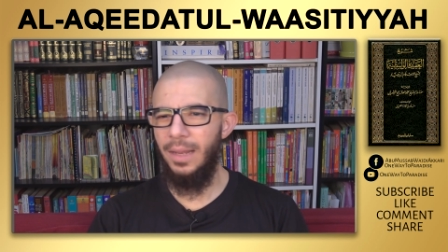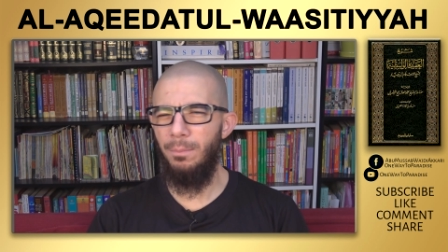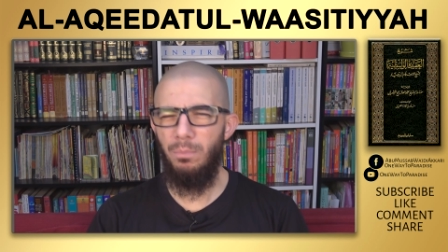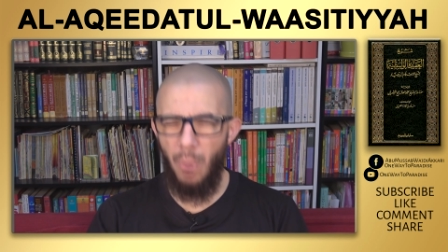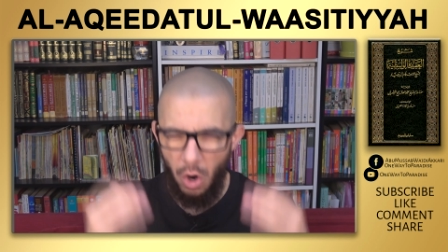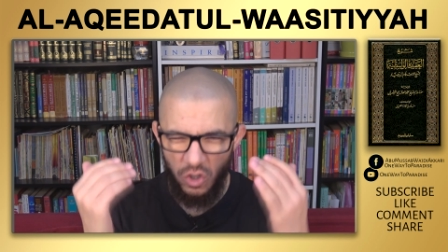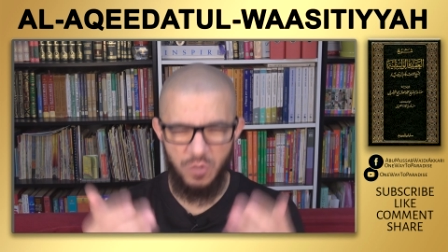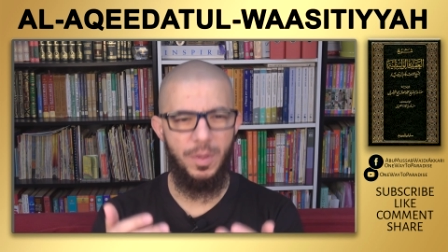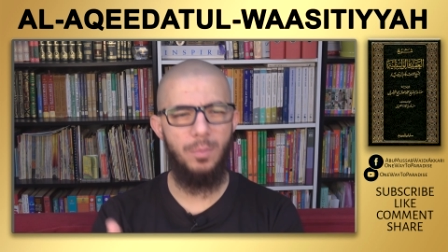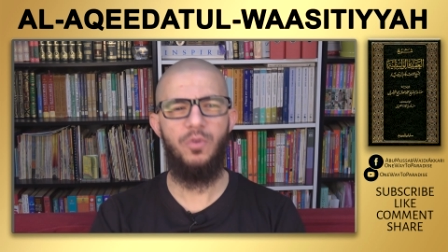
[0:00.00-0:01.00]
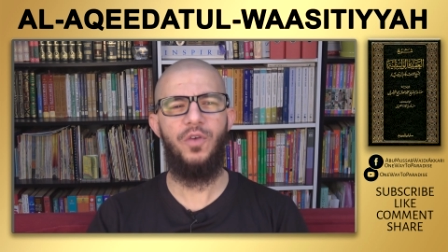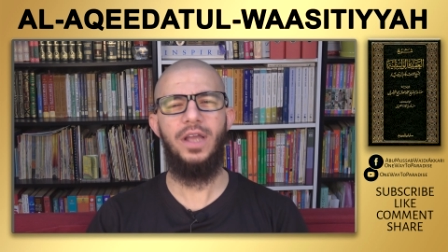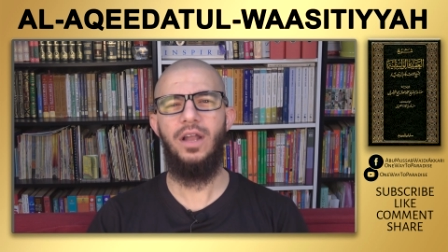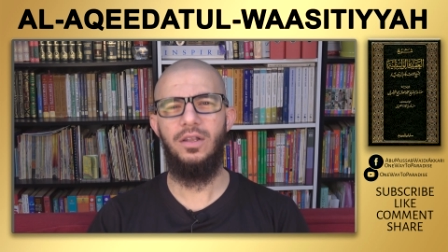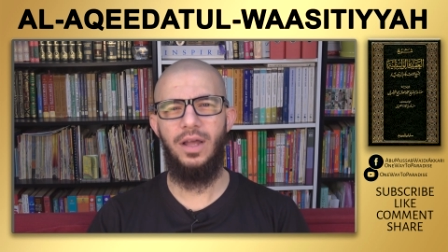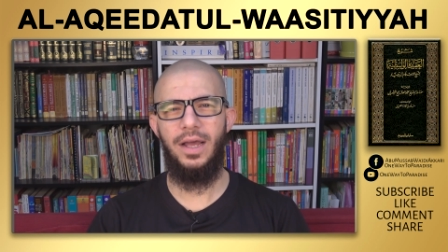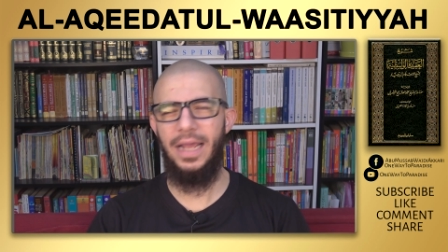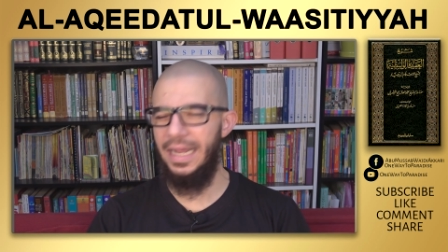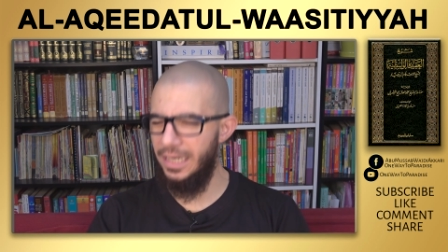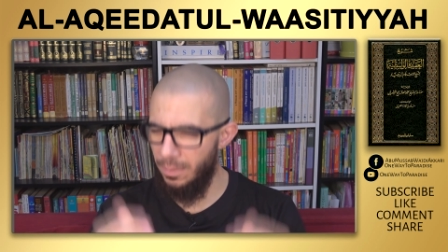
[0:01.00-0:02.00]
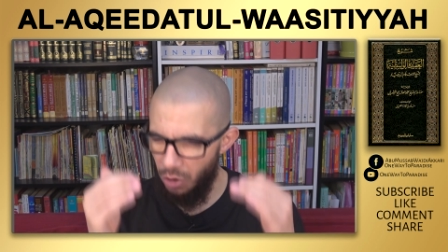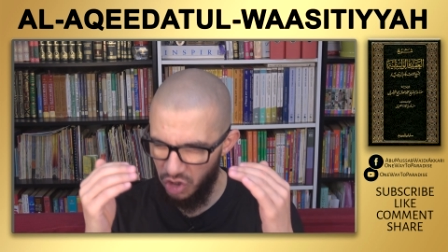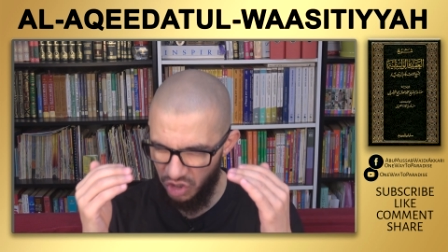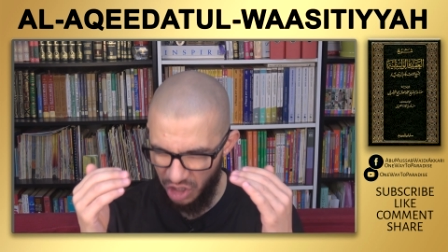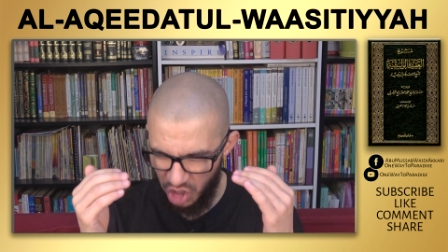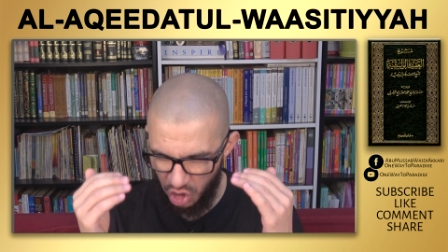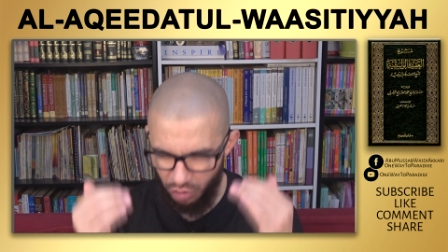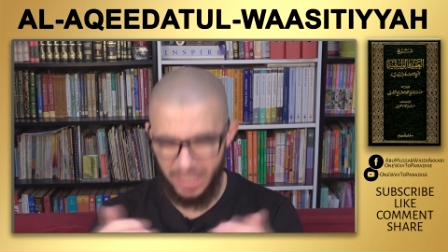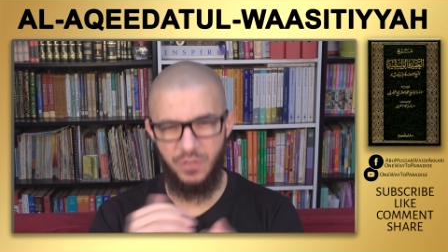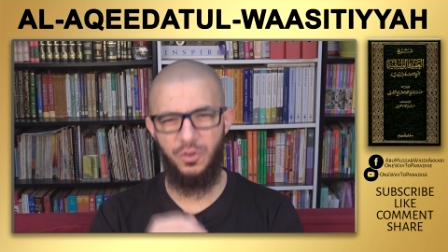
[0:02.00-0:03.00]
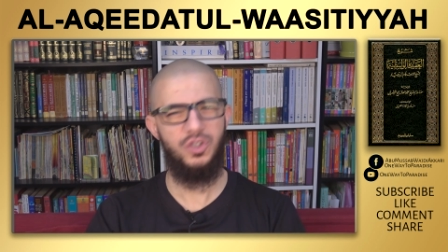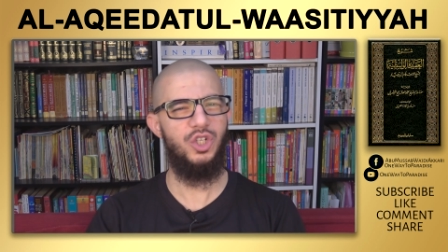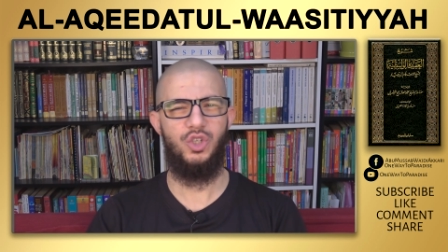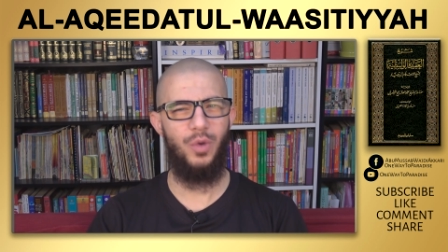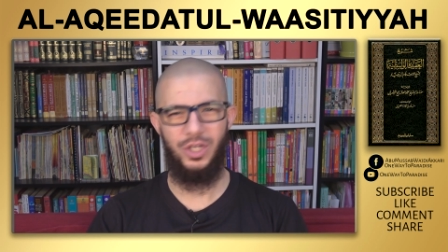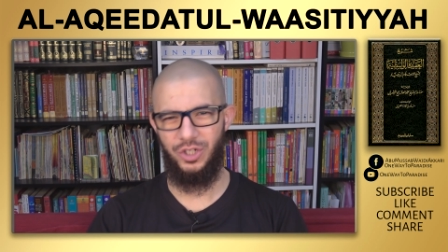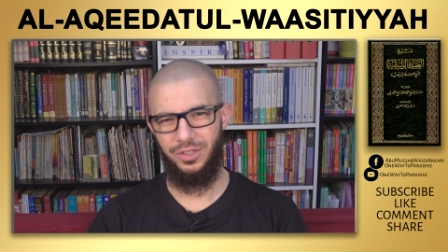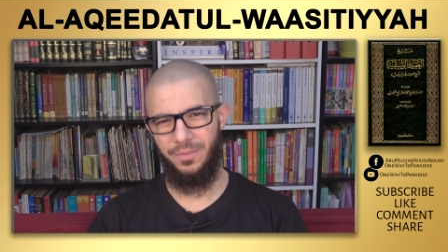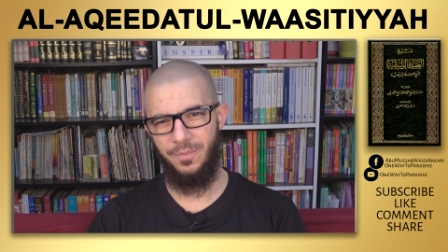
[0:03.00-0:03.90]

Most people find Allah in the most distressful situation.